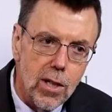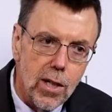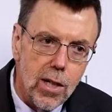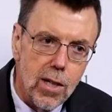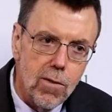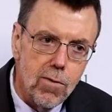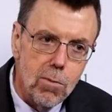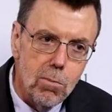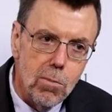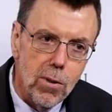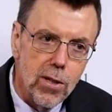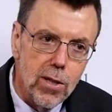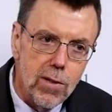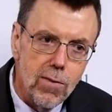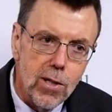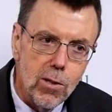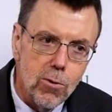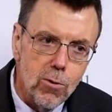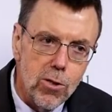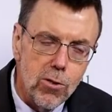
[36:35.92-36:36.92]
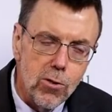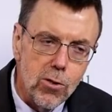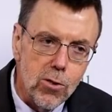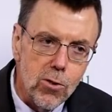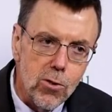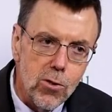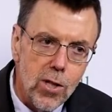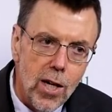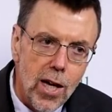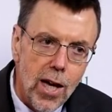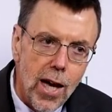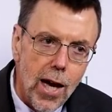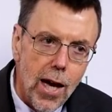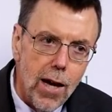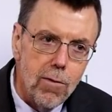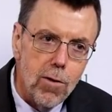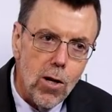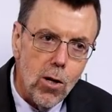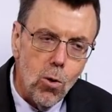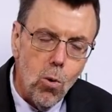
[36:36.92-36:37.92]
even believing Christians
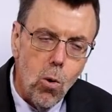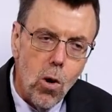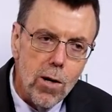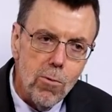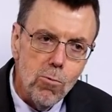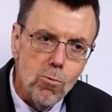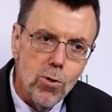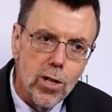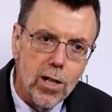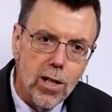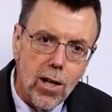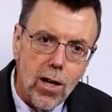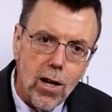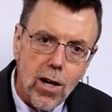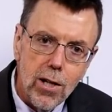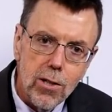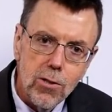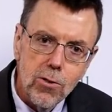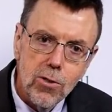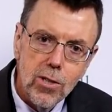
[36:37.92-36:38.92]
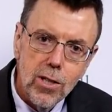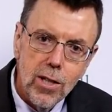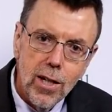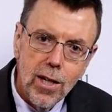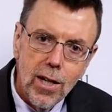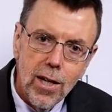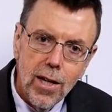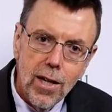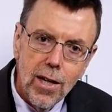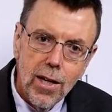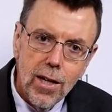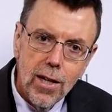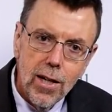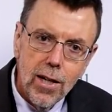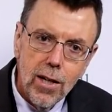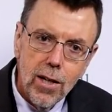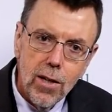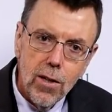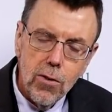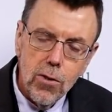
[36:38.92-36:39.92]
have not quite realized
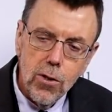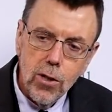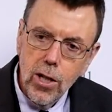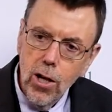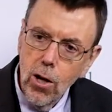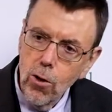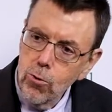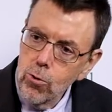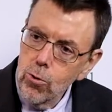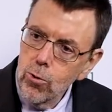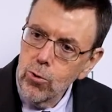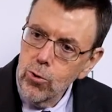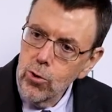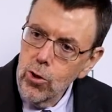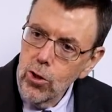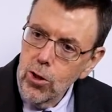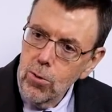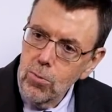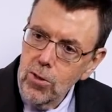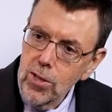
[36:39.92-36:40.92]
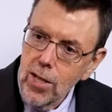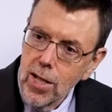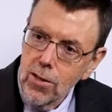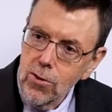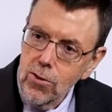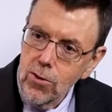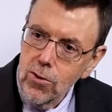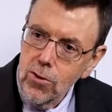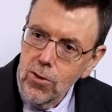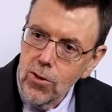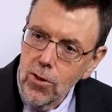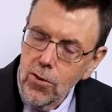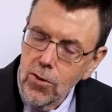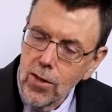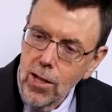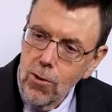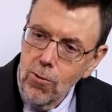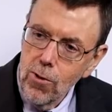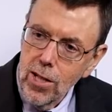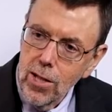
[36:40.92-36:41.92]
the cultural circumstances that
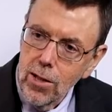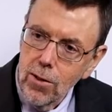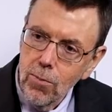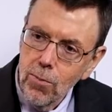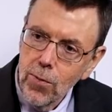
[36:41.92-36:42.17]
they're in,